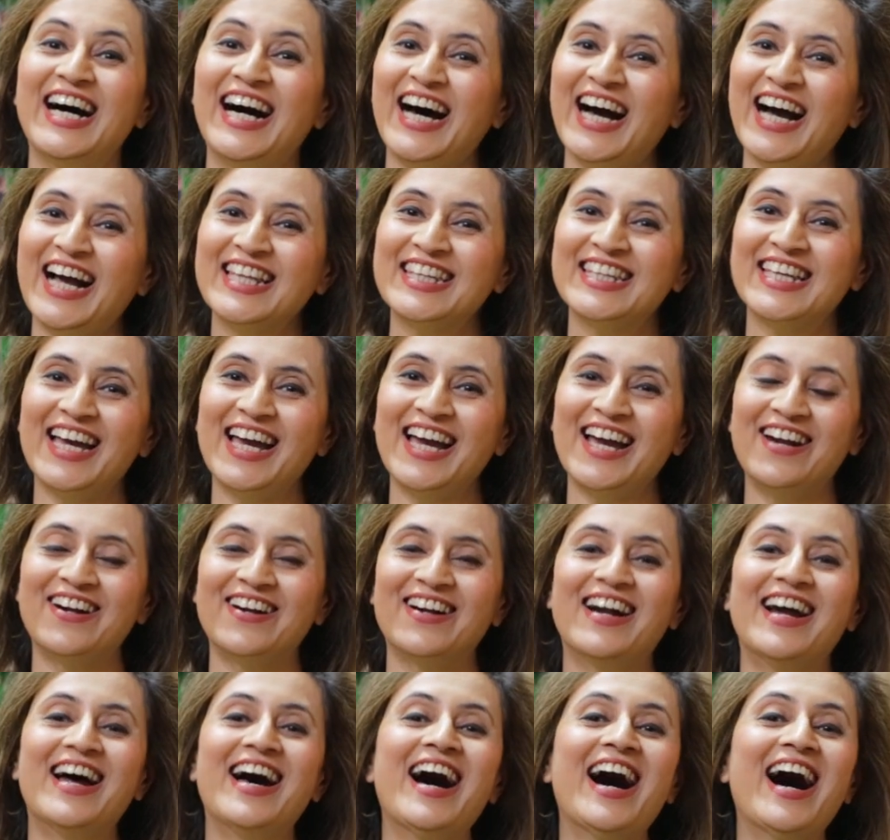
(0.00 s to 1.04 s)
Hi
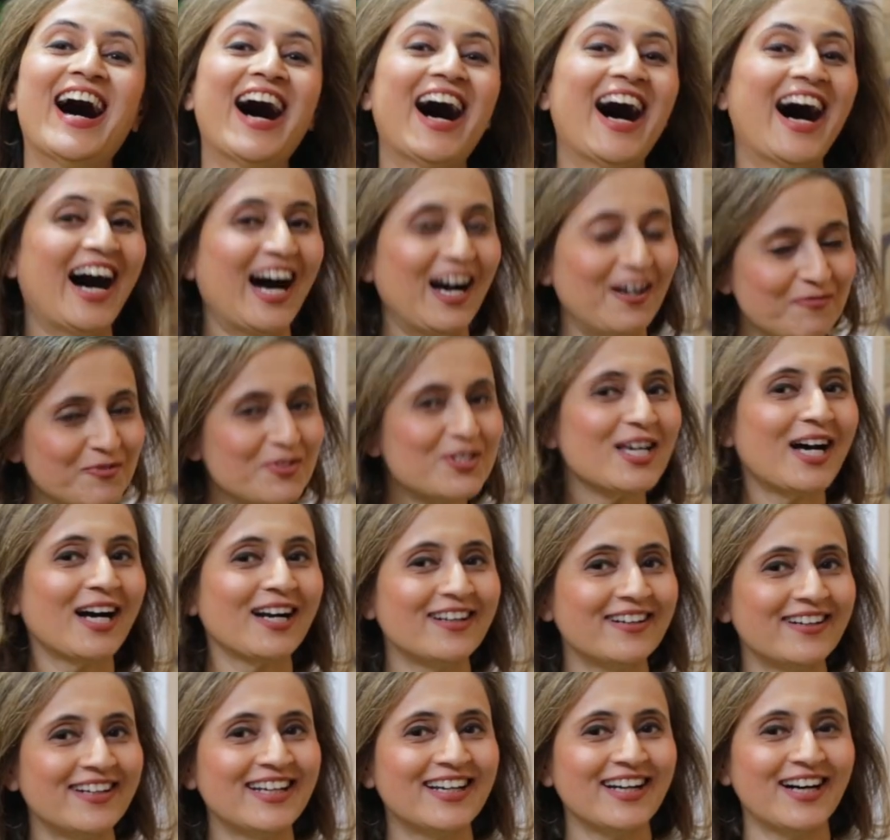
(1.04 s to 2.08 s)
there, I'm
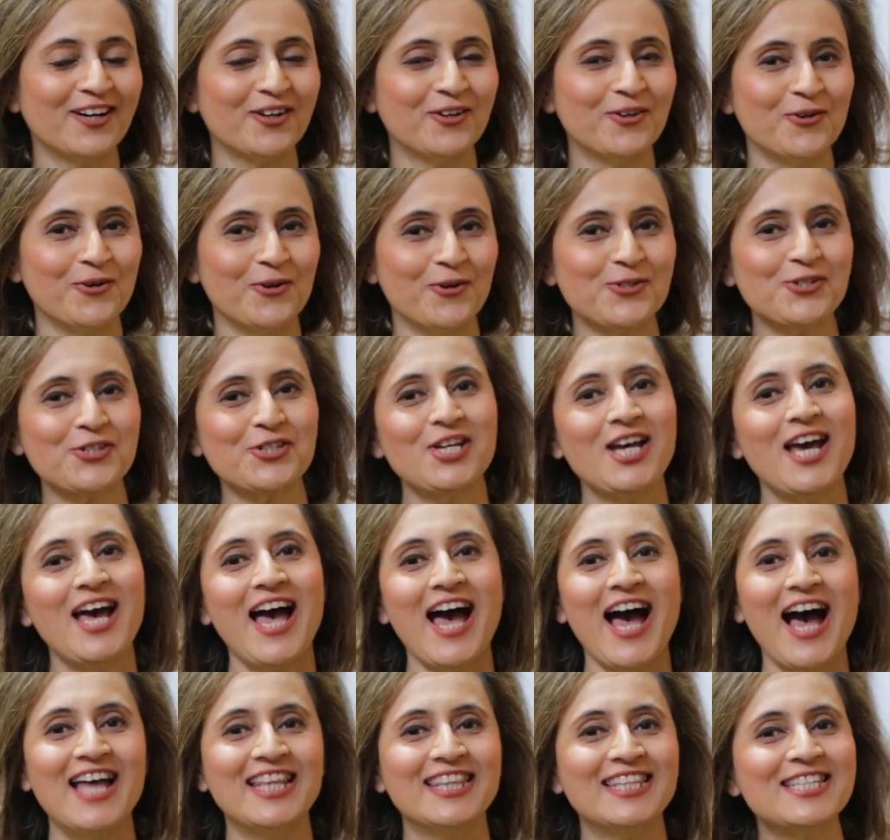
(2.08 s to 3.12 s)
Sagarika Ghosh
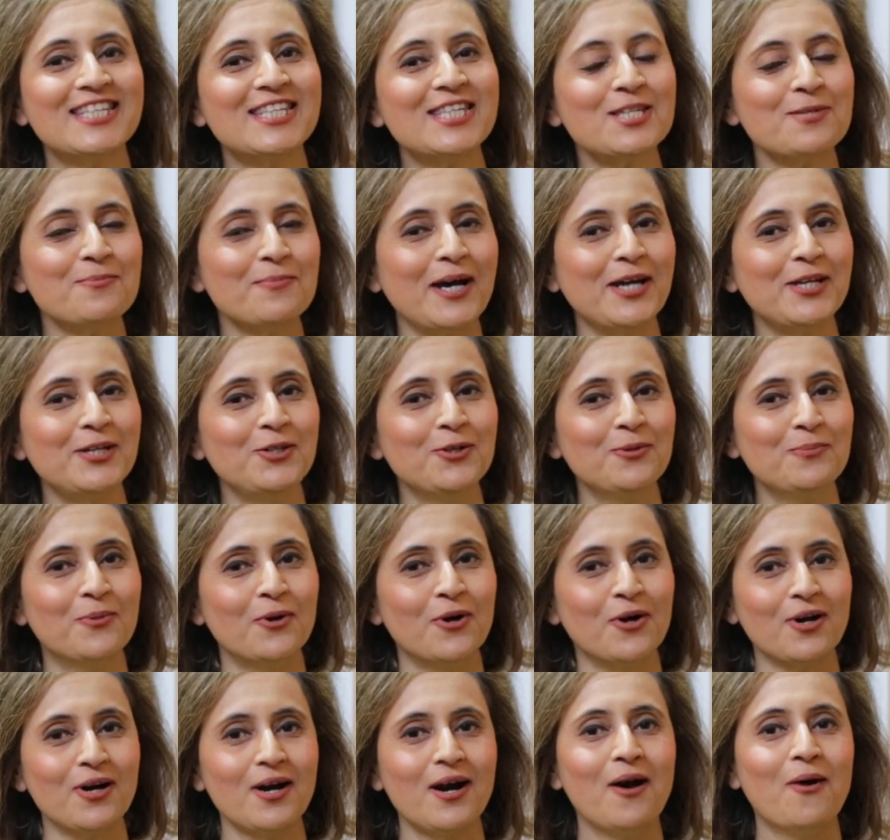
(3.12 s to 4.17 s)
and this is my new
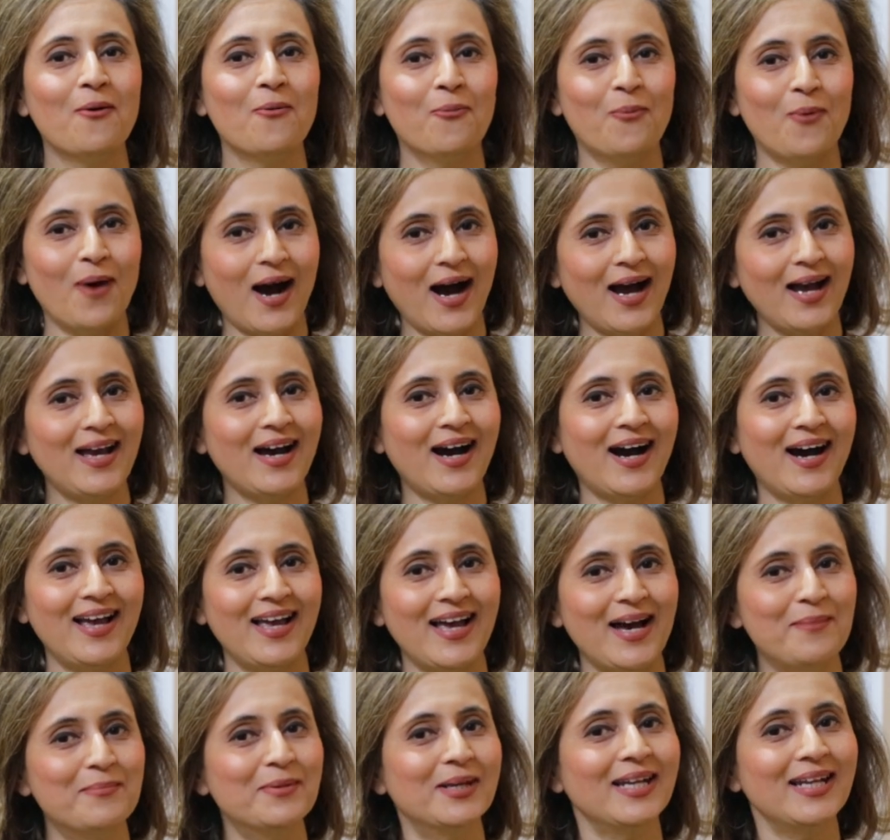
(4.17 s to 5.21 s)
book, Why
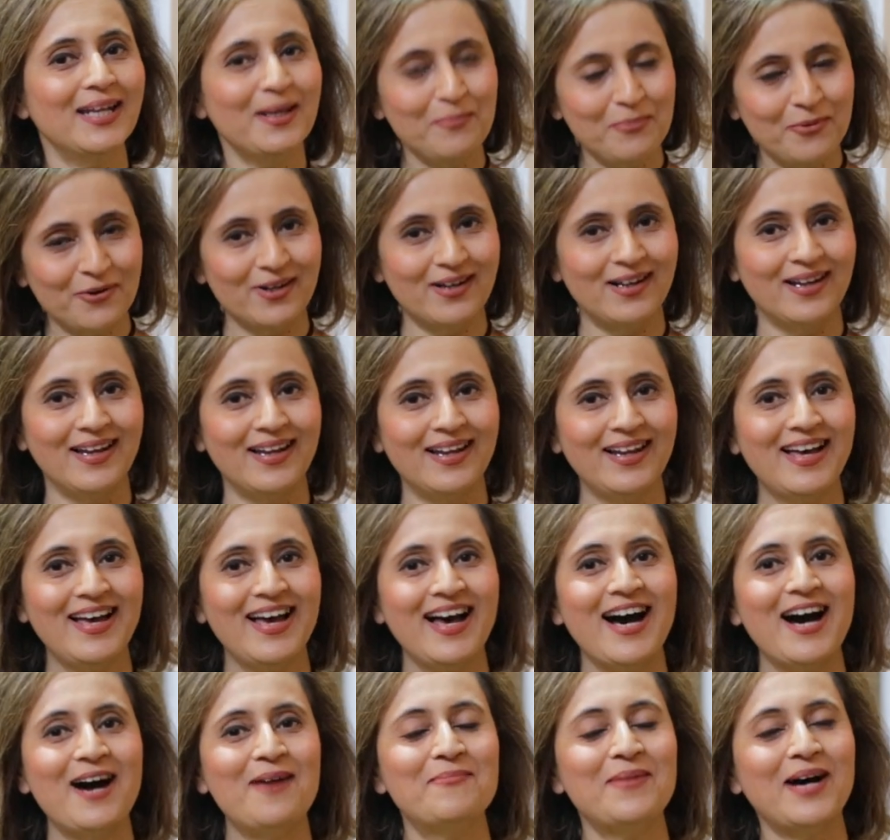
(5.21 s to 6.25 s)
I Am a Liberal,
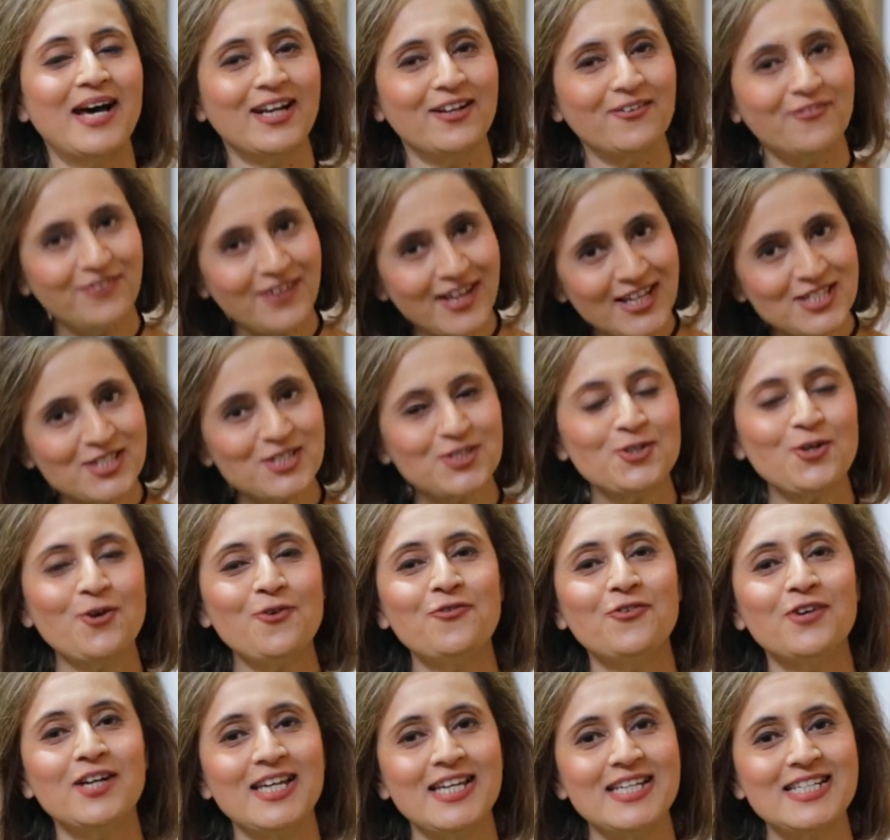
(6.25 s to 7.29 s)
a manifesto
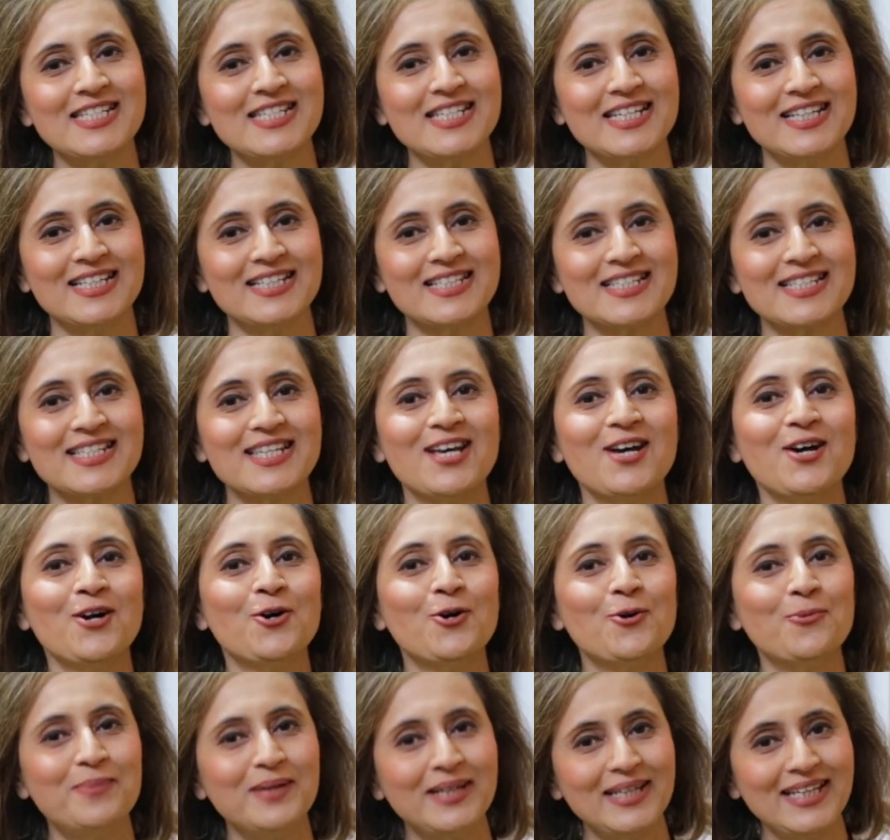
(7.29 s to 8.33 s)
for Indians
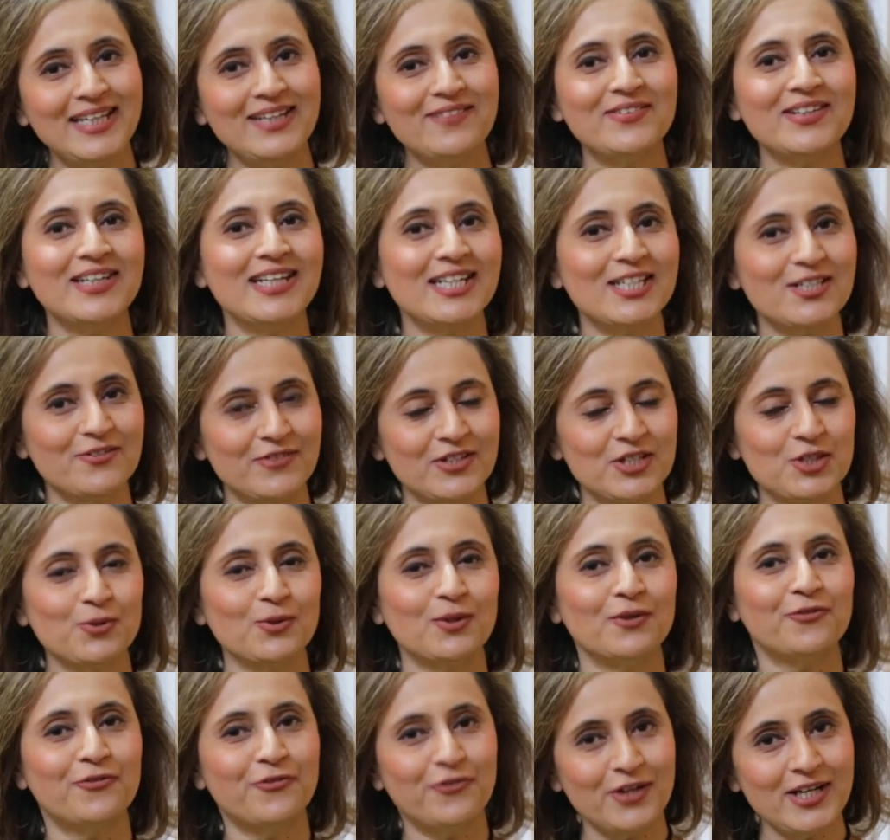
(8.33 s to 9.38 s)
who believe in
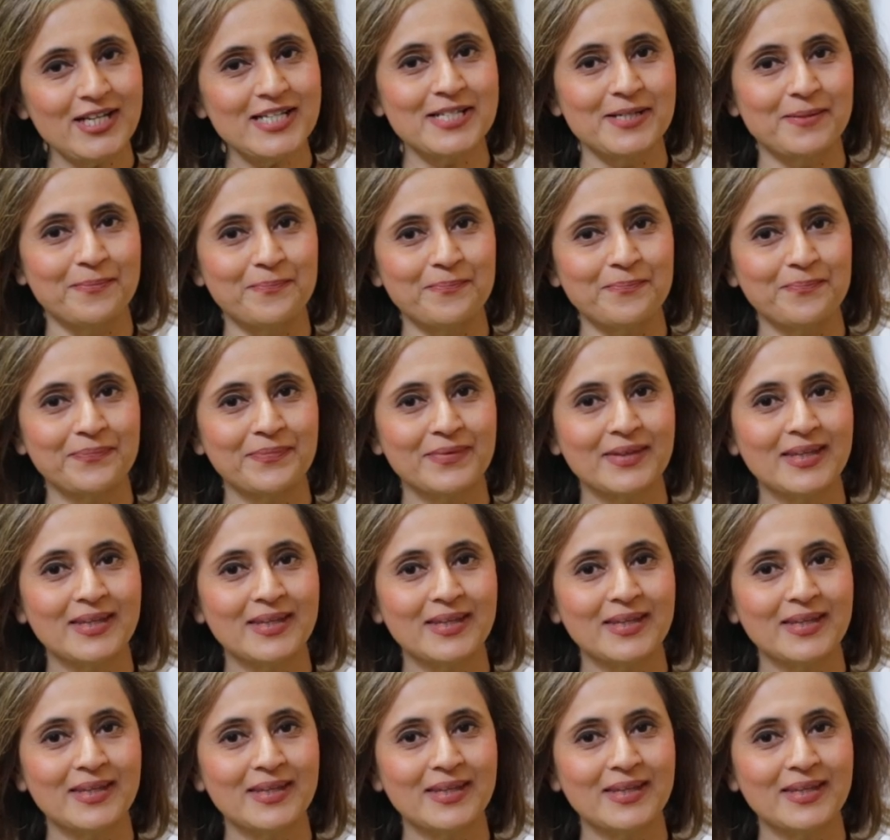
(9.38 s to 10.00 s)
individual freedom.